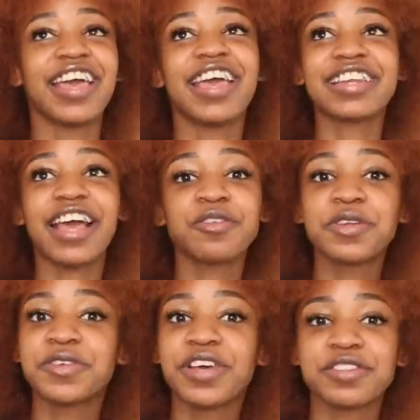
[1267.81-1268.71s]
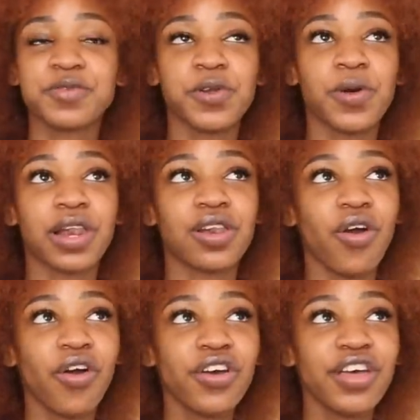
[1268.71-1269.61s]
And can't wait for you guys to follow
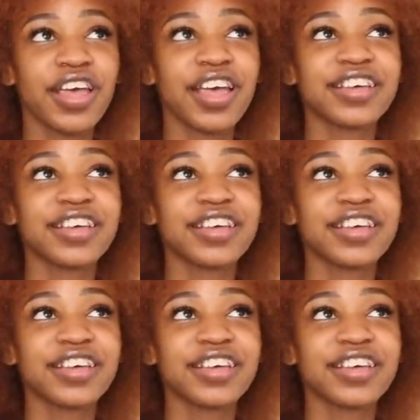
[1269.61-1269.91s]
along.